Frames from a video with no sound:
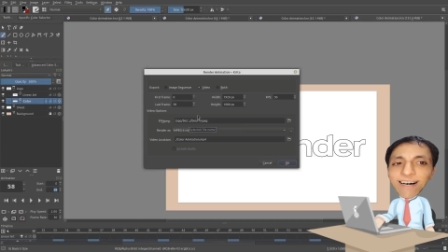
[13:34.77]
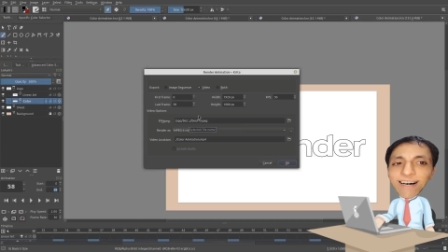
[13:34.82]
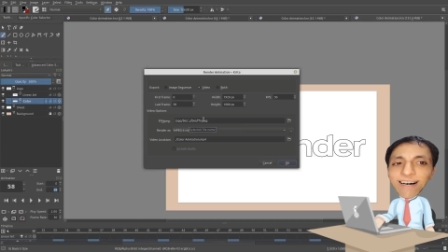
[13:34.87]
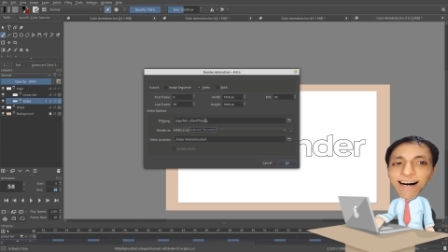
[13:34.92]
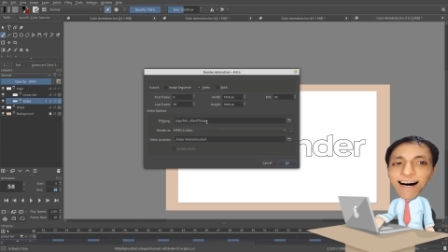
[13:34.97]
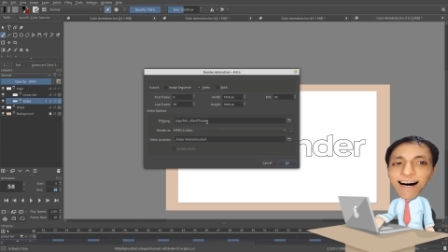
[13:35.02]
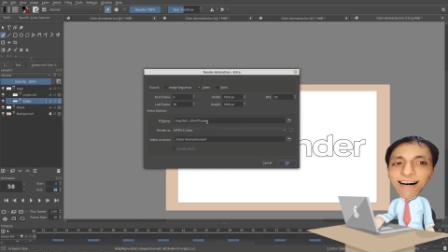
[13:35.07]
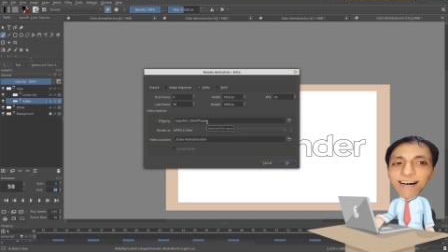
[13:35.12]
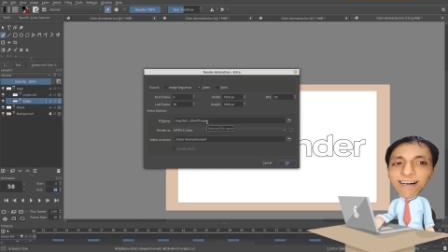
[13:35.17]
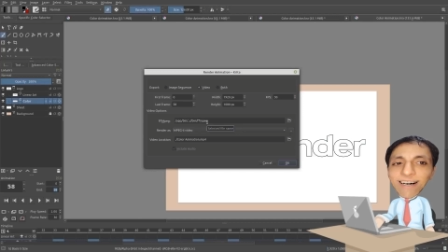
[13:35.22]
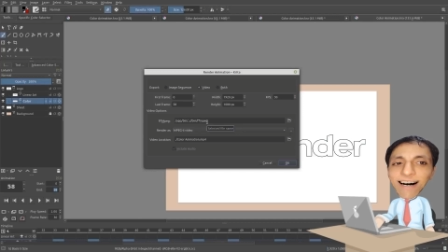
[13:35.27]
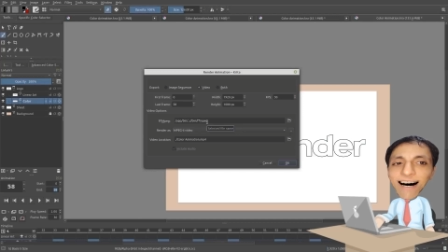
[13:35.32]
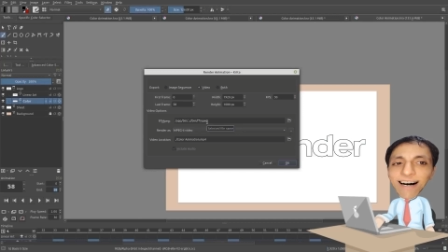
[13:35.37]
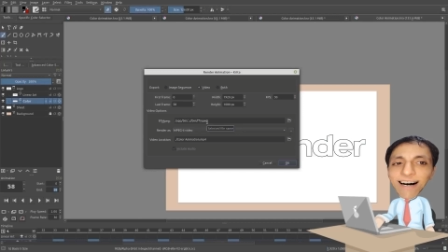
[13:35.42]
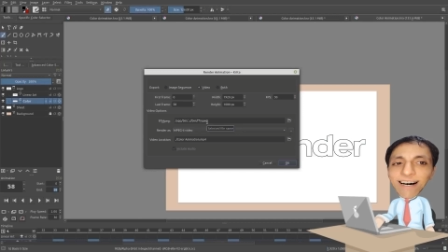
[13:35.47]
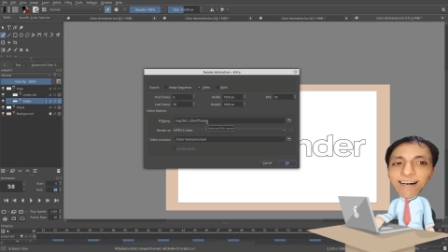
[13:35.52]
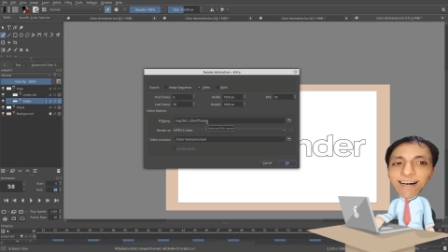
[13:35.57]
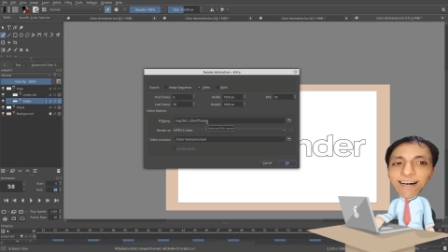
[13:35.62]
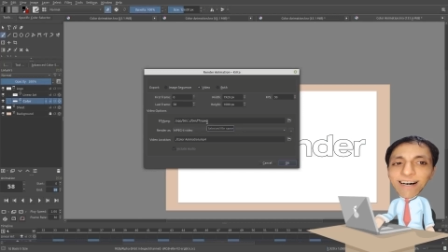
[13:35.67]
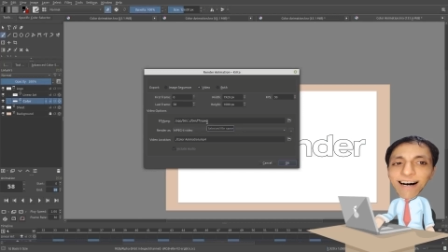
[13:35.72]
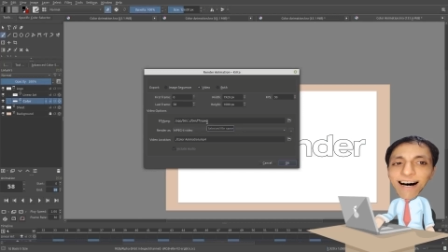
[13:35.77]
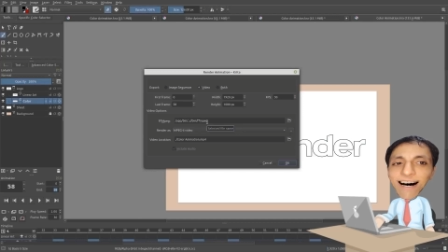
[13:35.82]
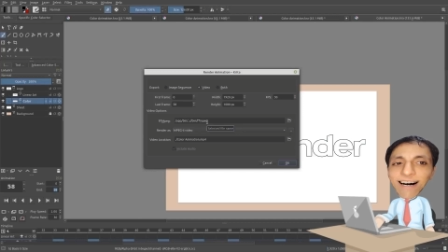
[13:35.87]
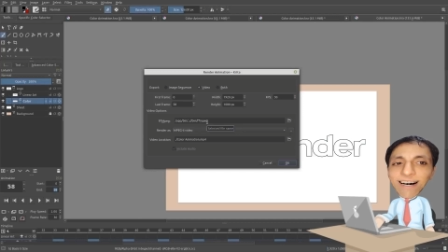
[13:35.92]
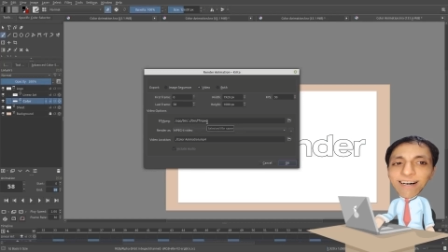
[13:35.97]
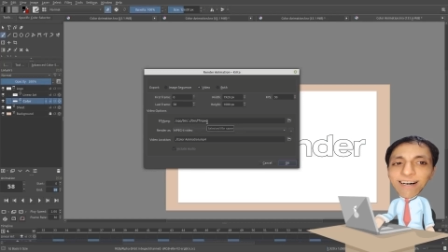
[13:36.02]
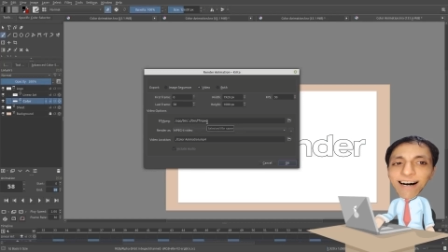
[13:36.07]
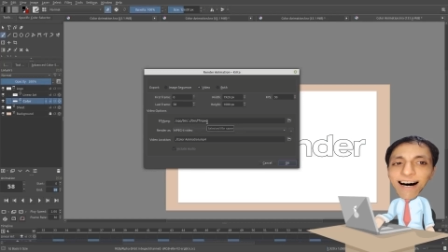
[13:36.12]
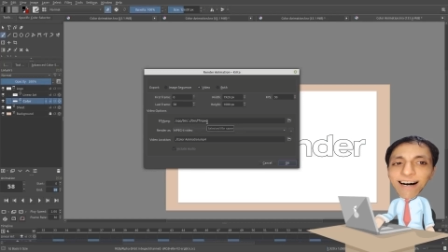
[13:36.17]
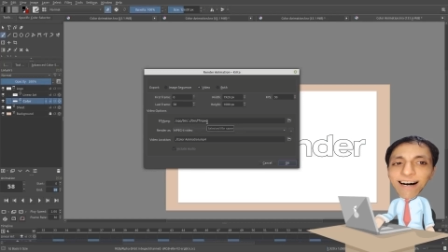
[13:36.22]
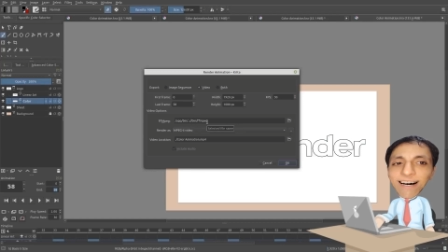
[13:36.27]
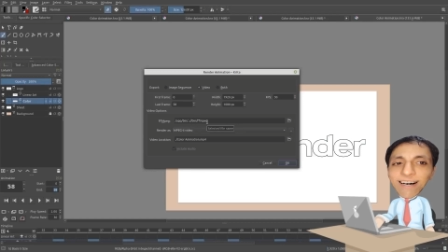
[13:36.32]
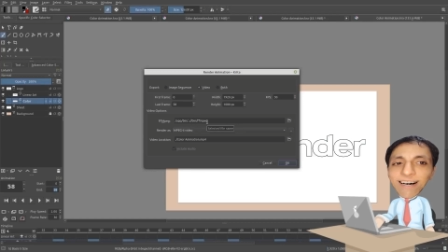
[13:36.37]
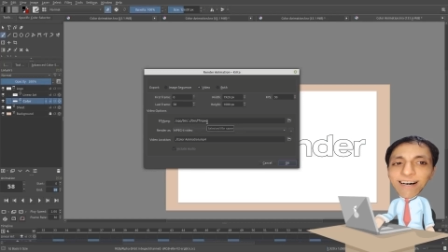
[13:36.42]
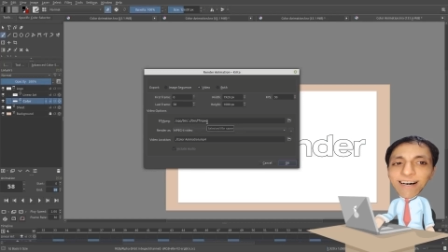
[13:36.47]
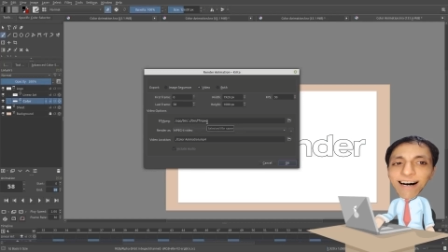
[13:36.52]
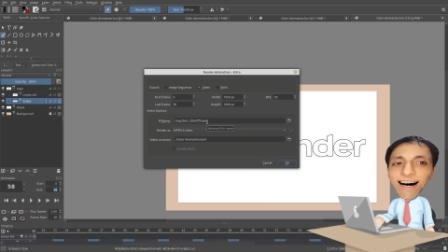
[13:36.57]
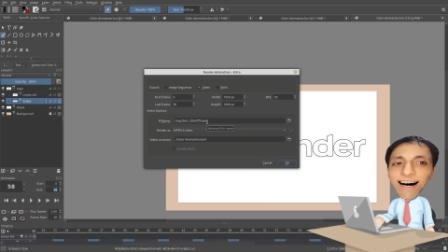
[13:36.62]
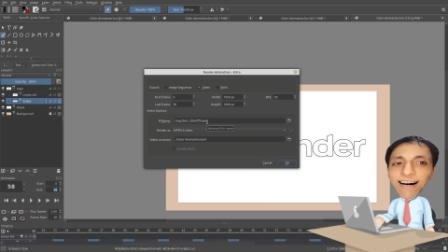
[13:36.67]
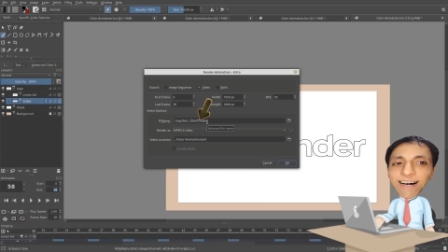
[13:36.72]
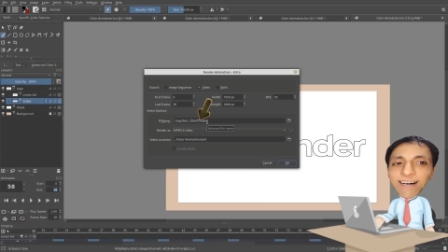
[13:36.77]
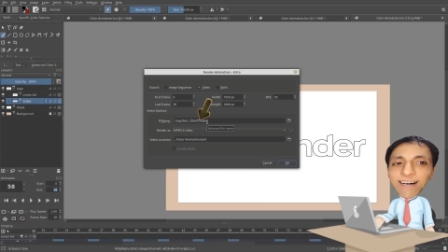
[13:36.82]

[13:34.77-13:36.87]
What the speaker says: I'm running on Linux Mint.